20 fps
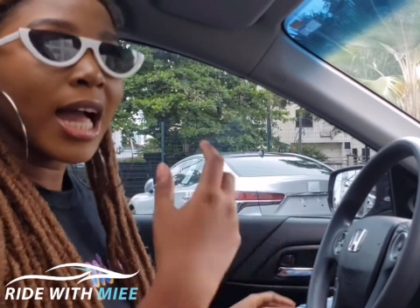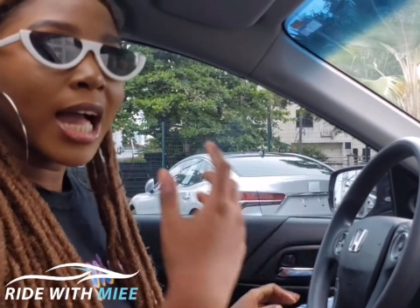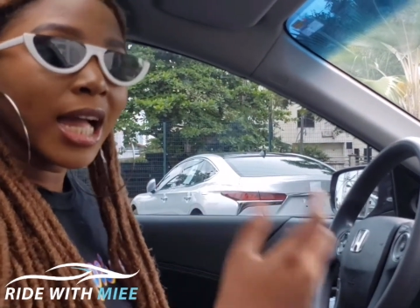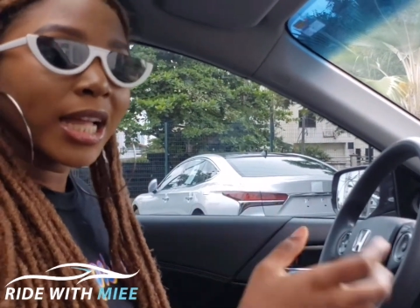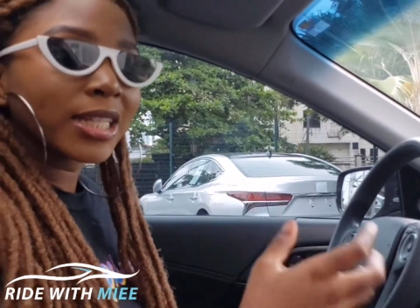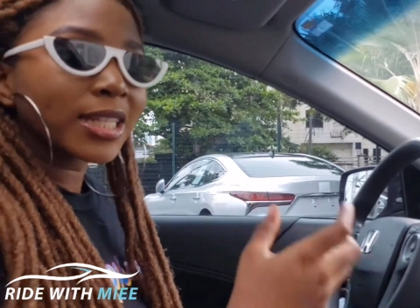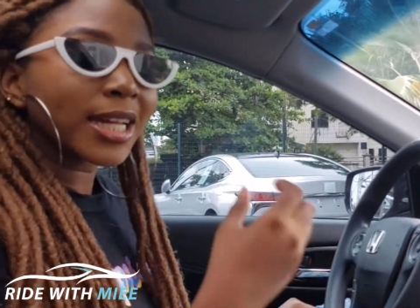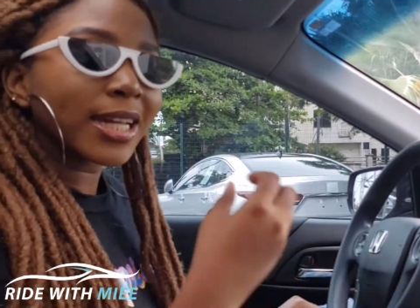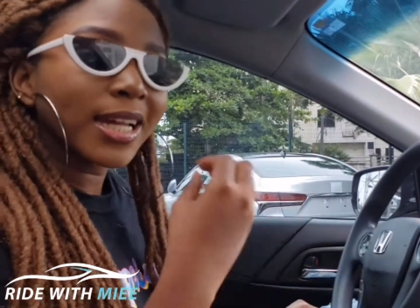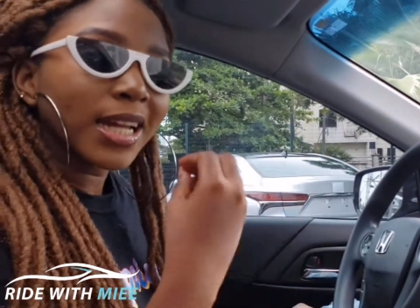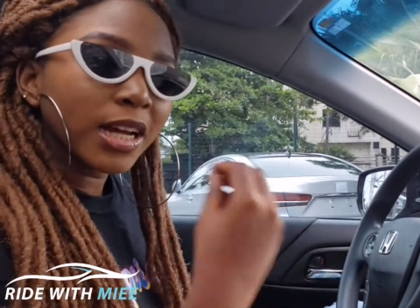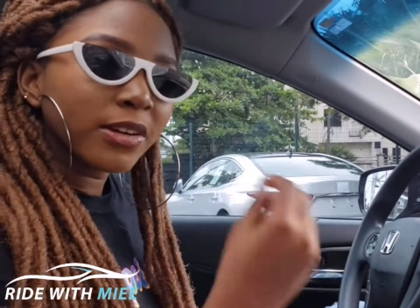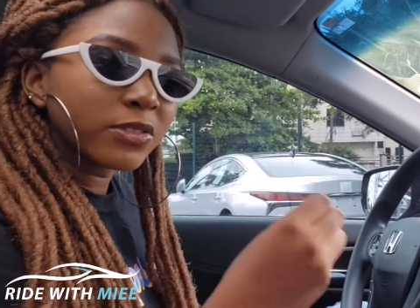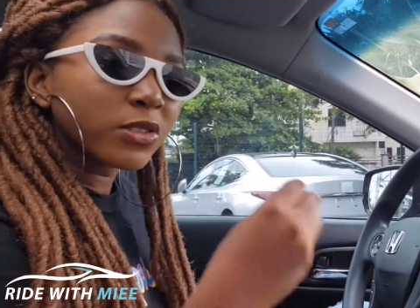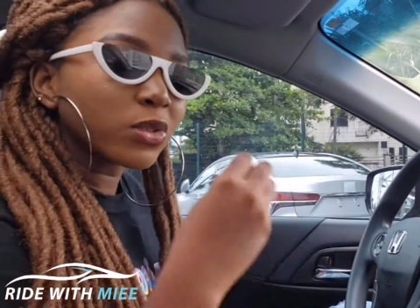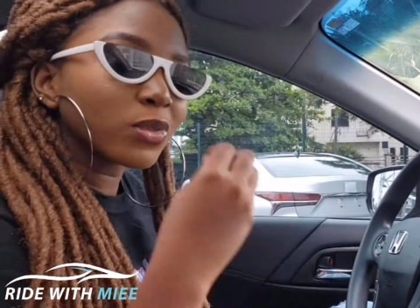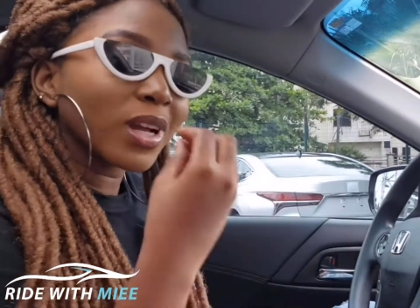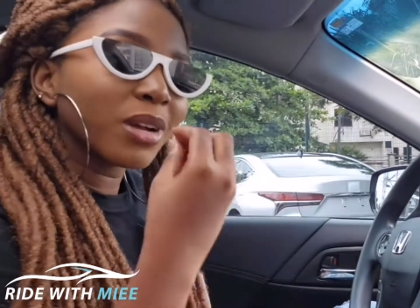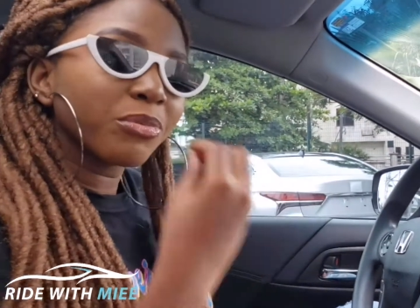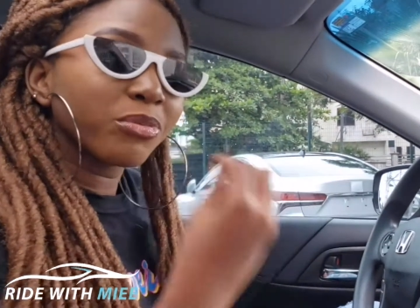And I
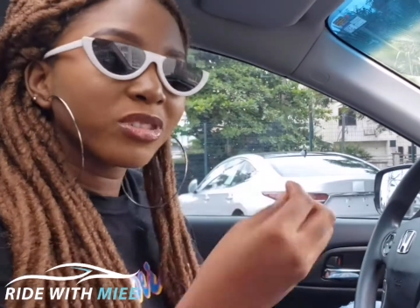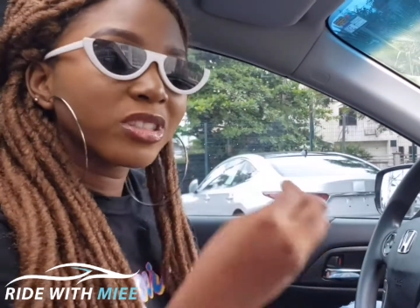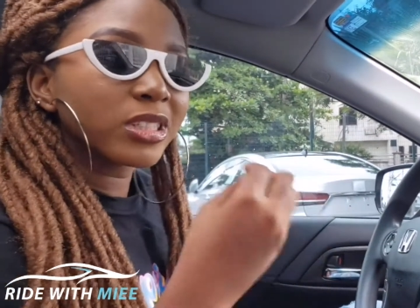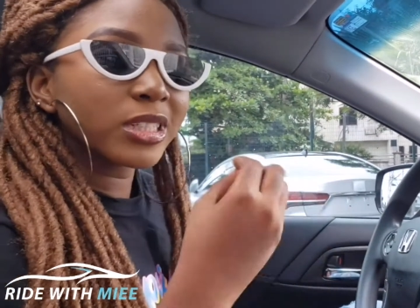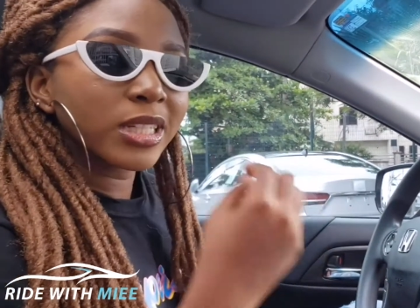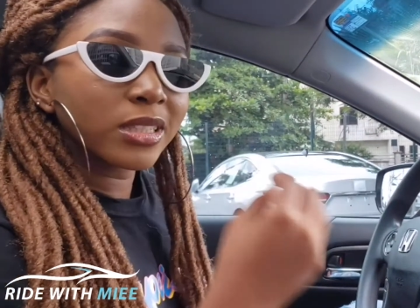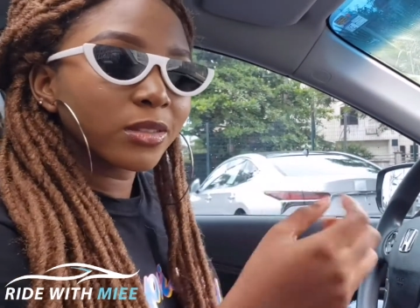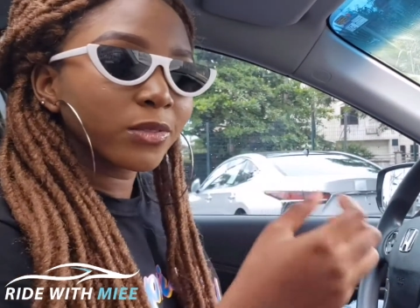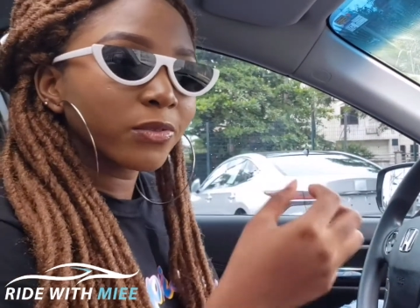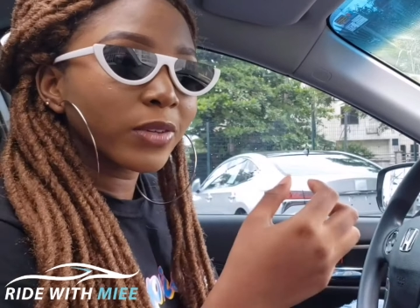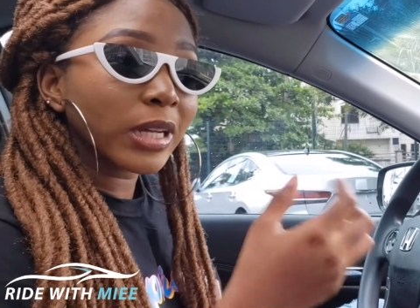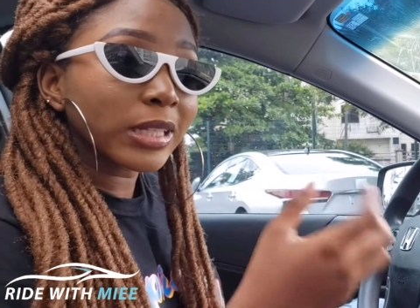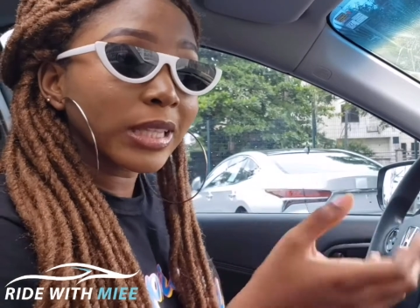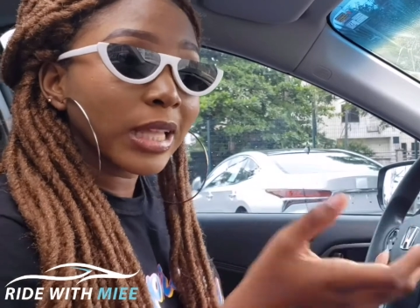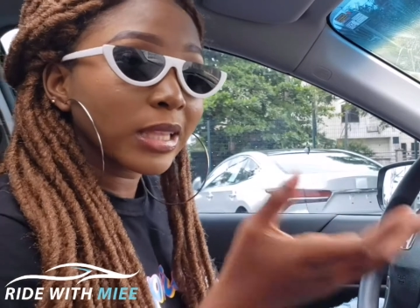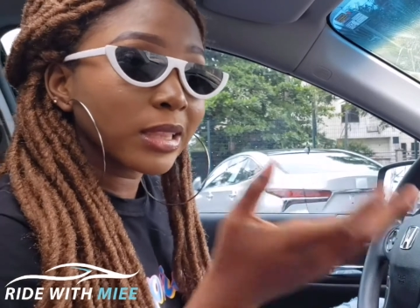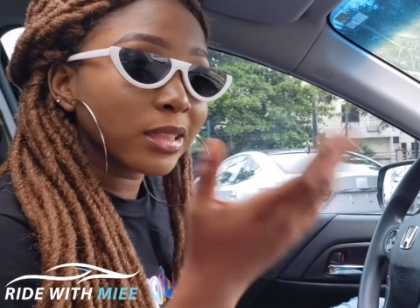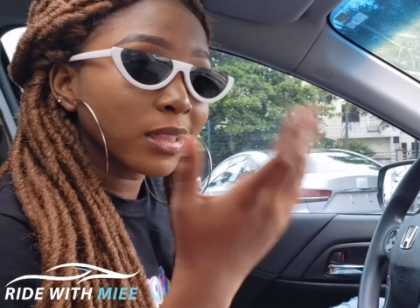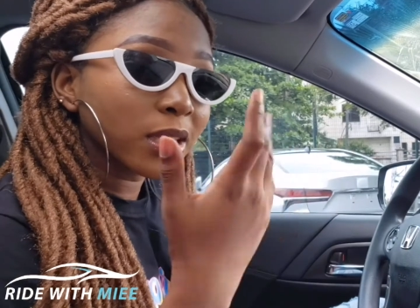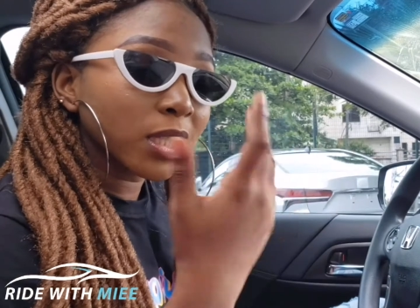have to appreciate the fact
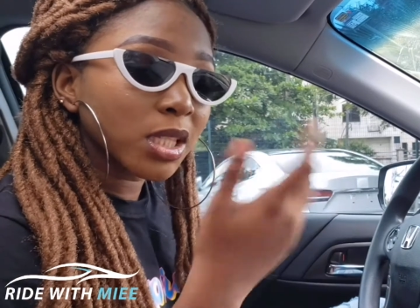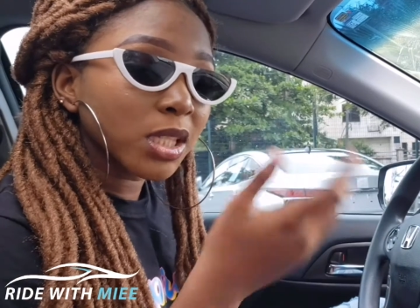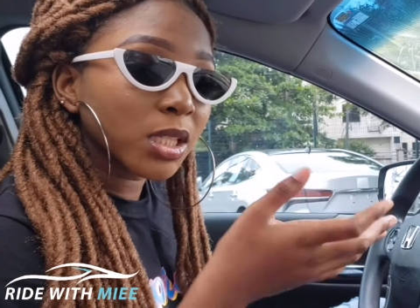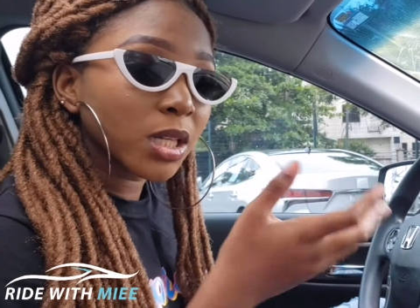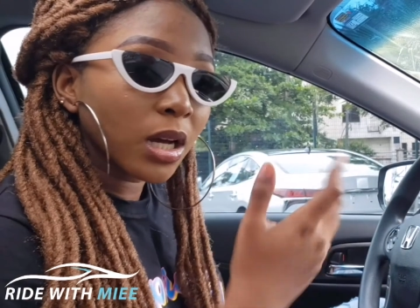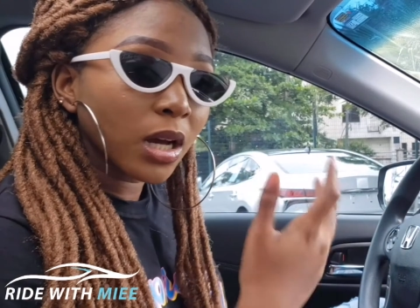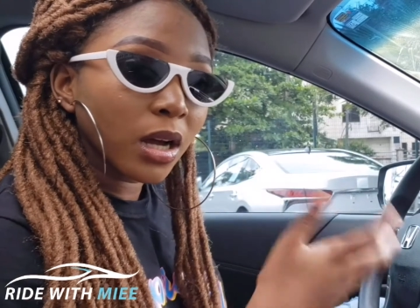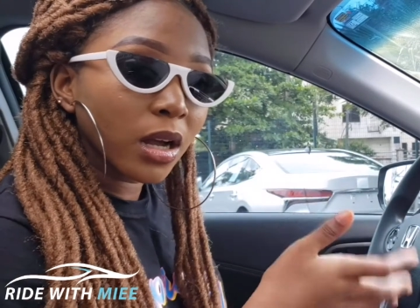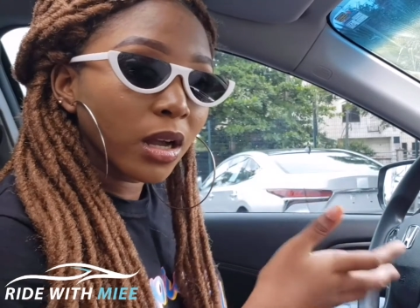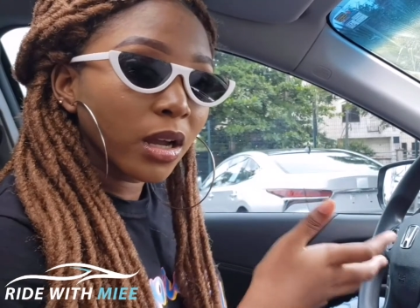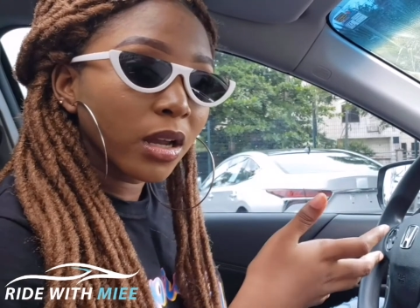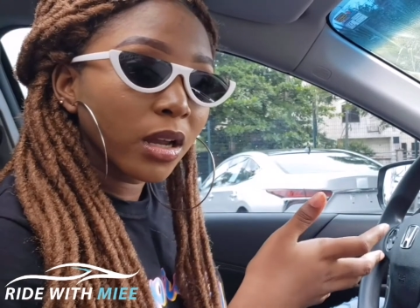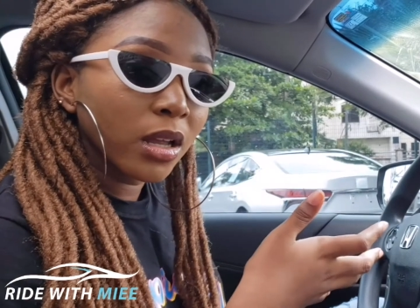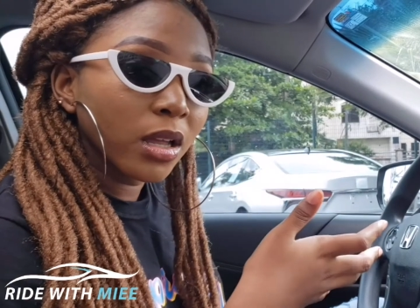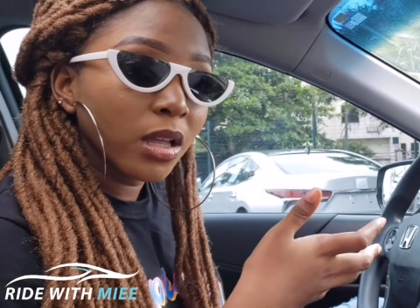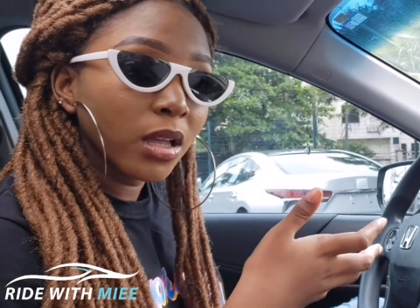that this car